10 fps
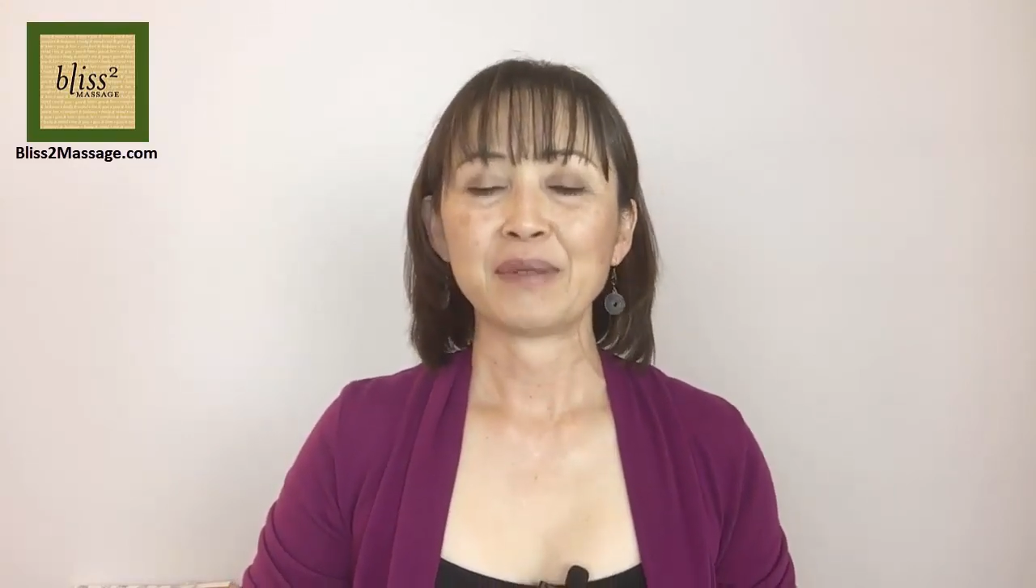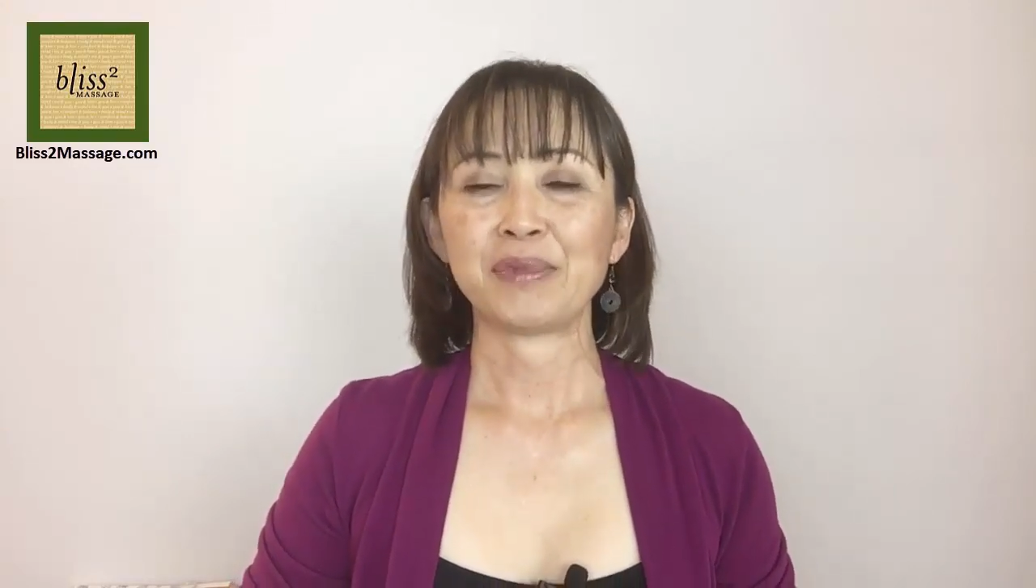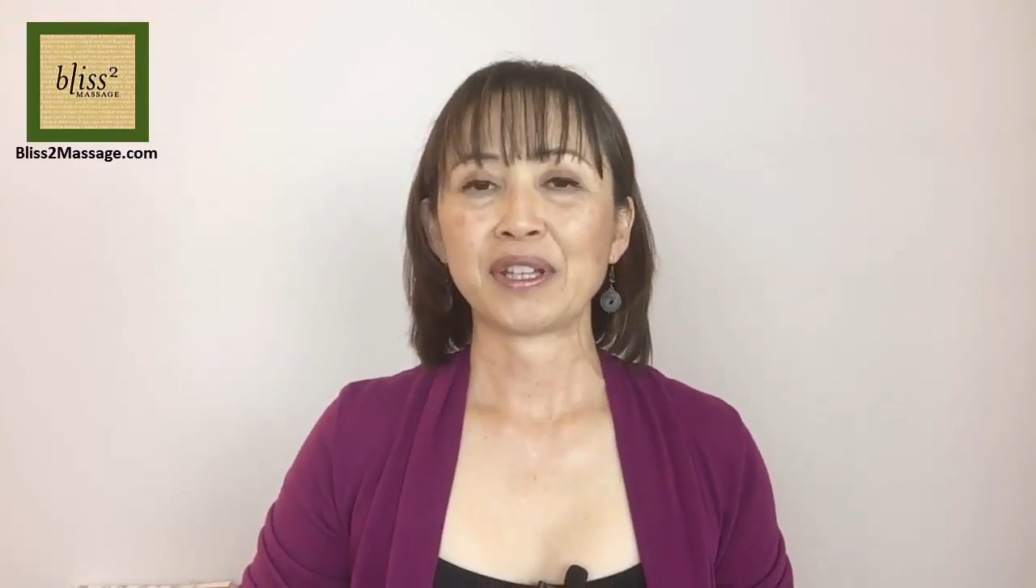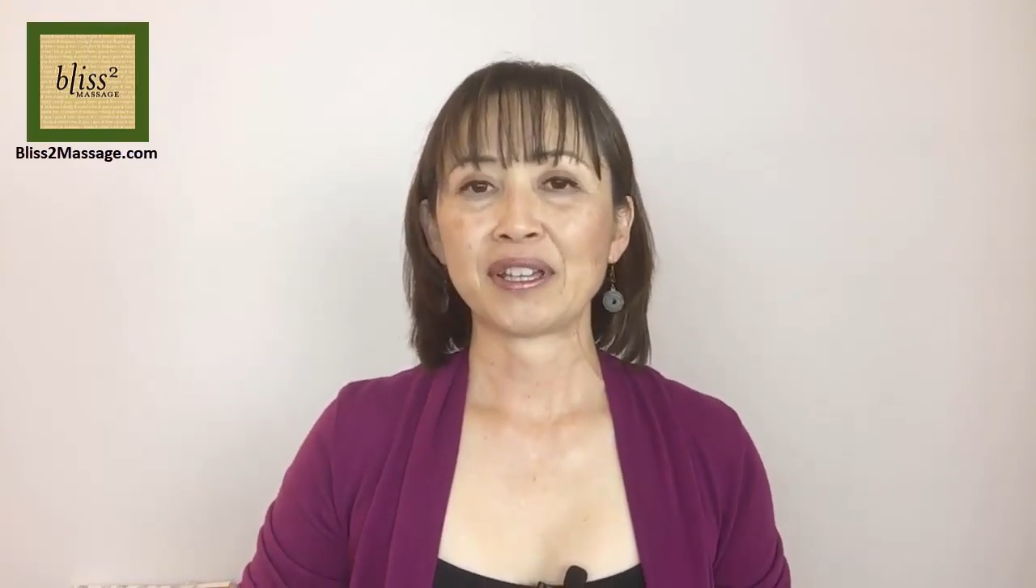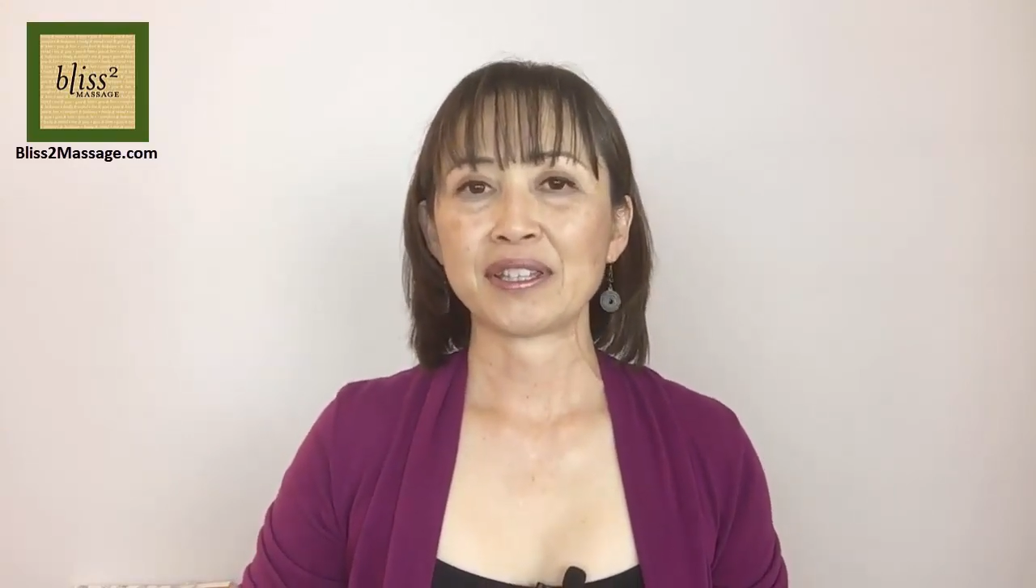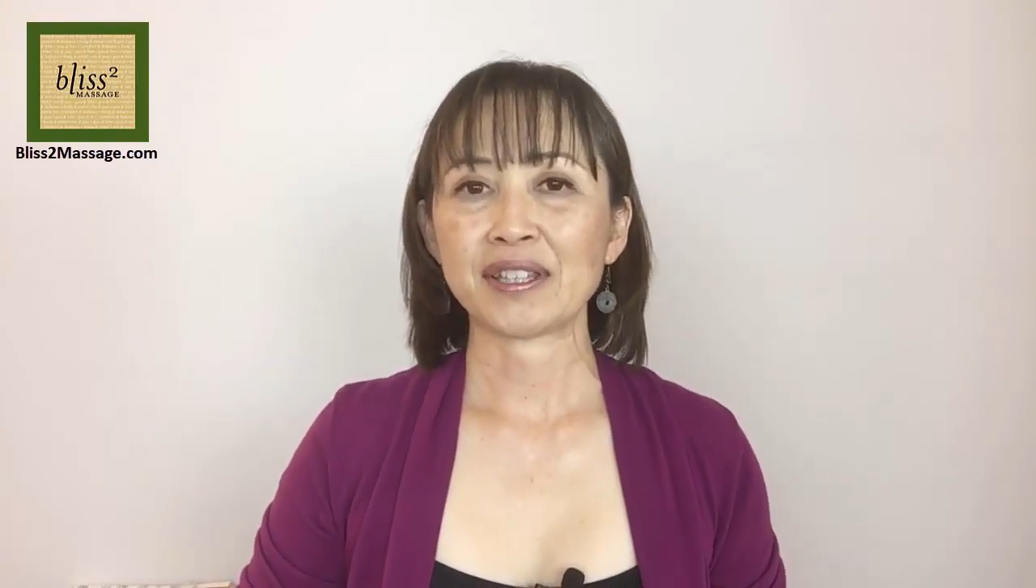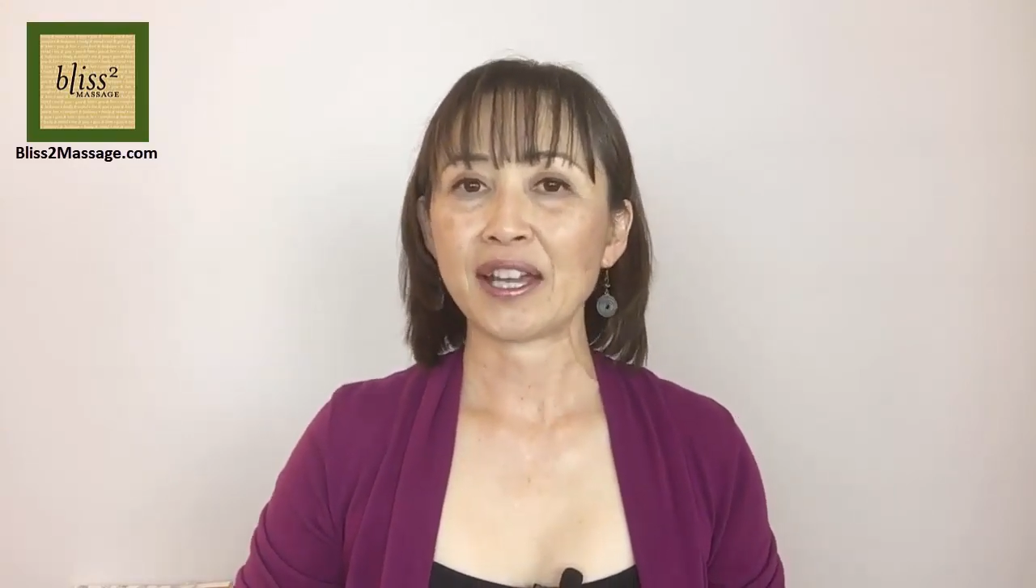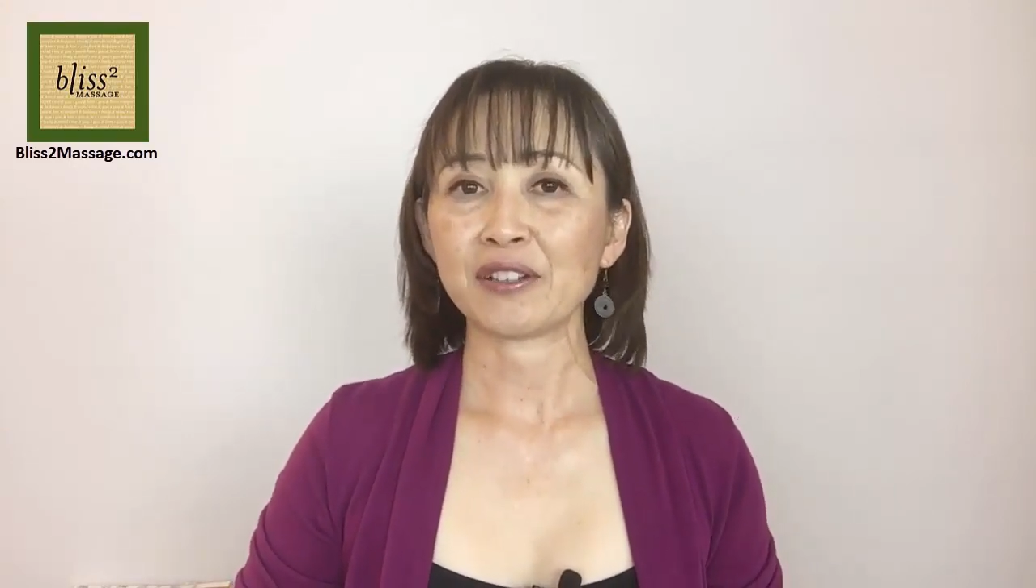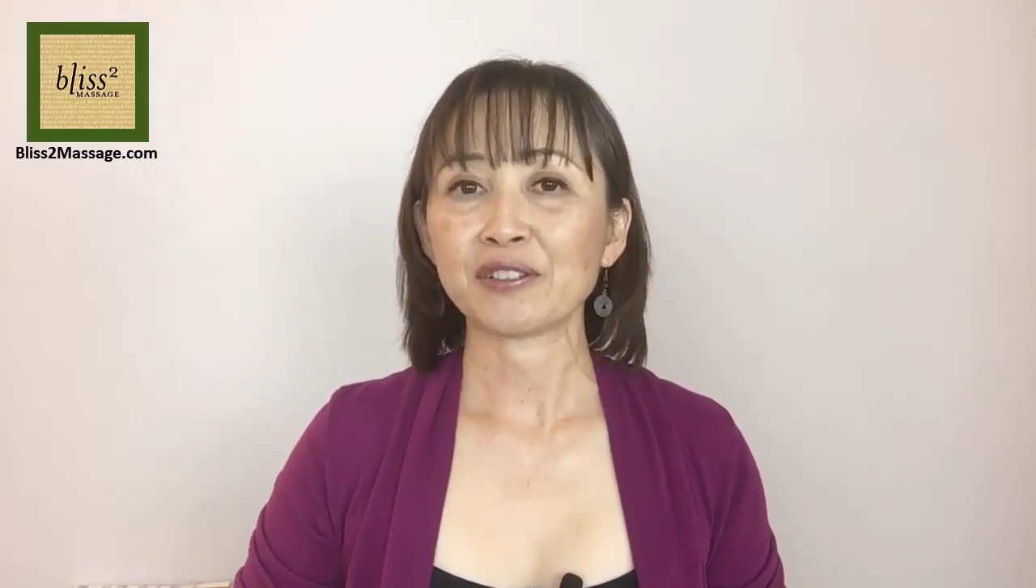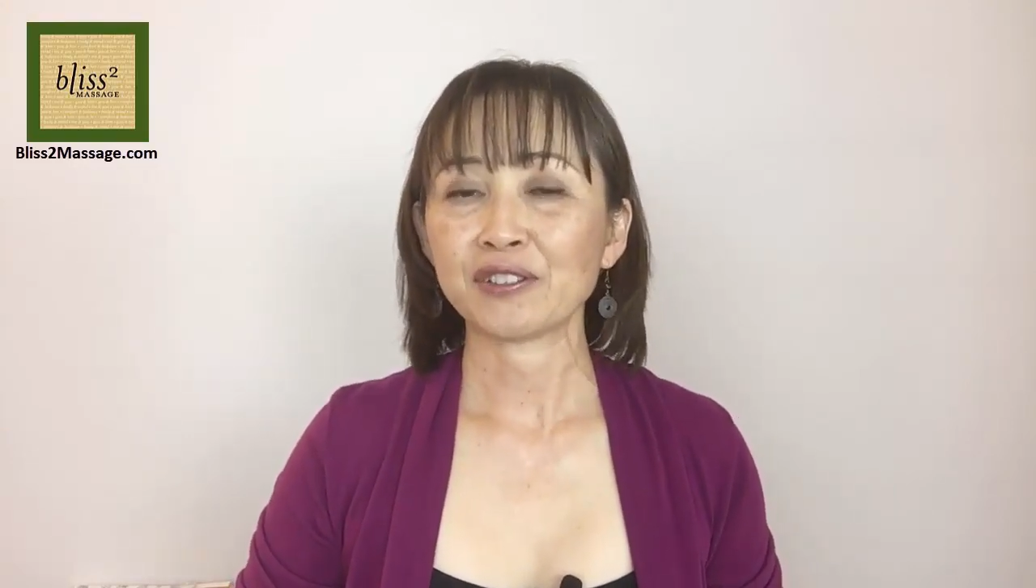because I
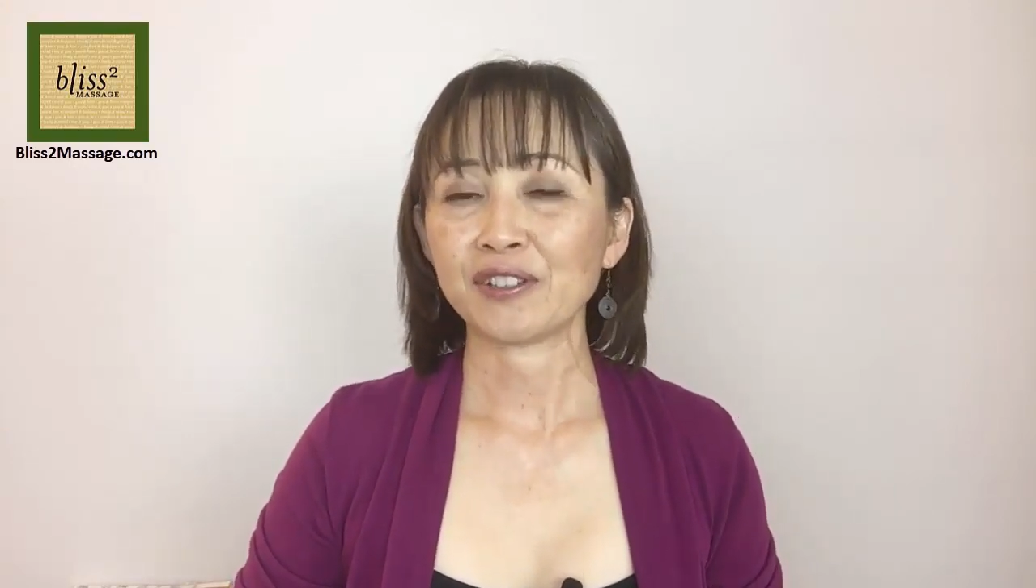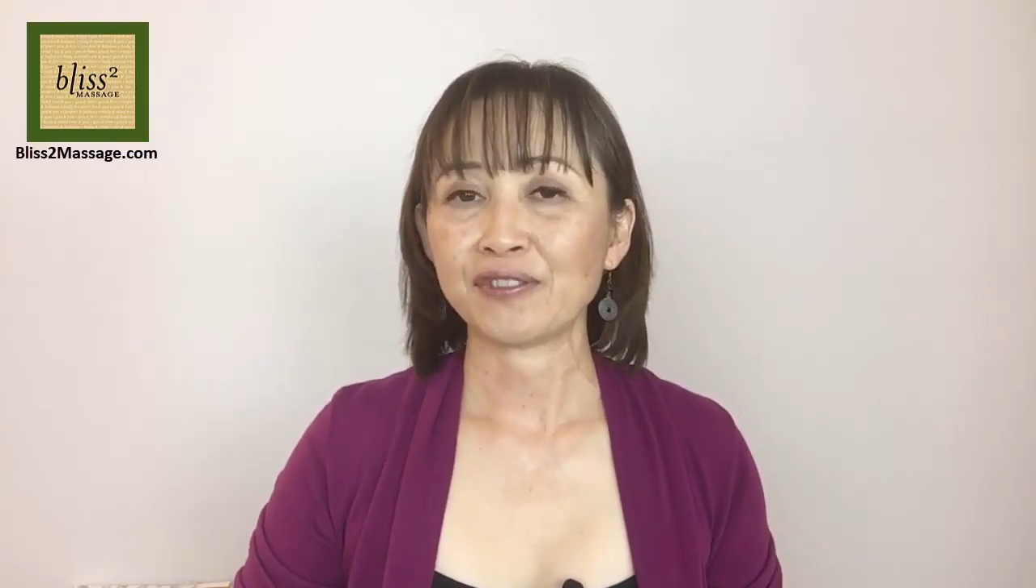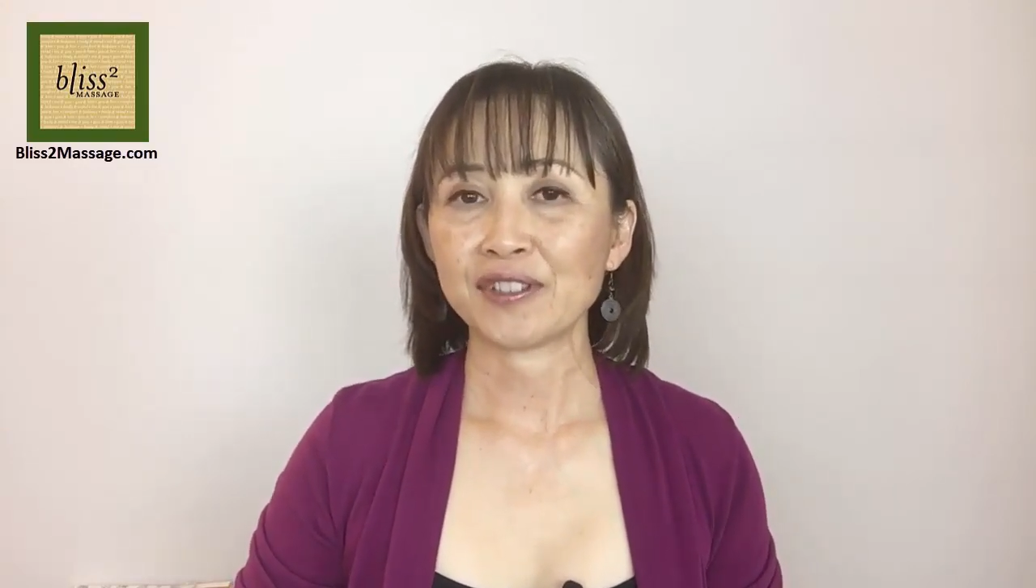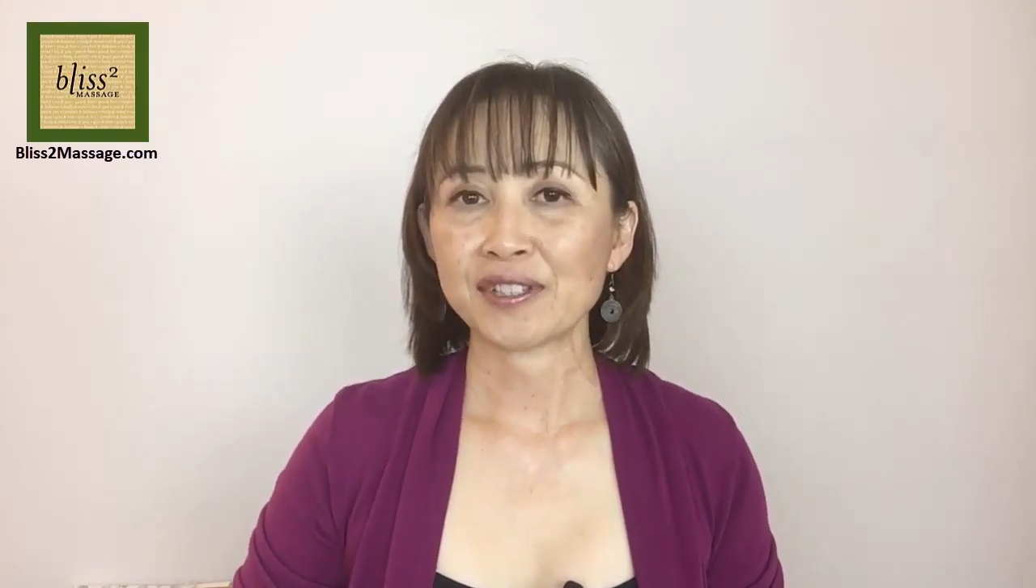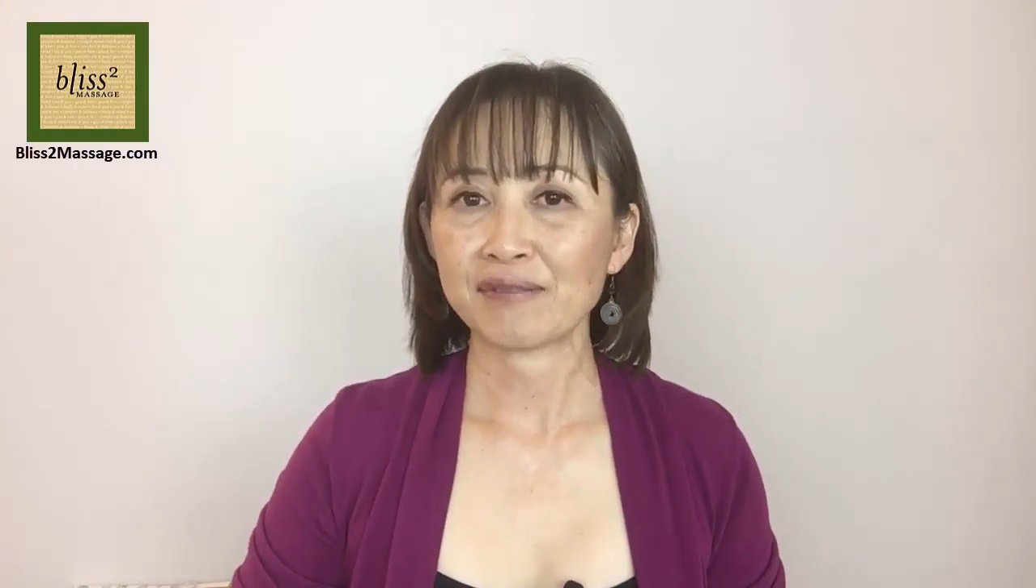don't know if this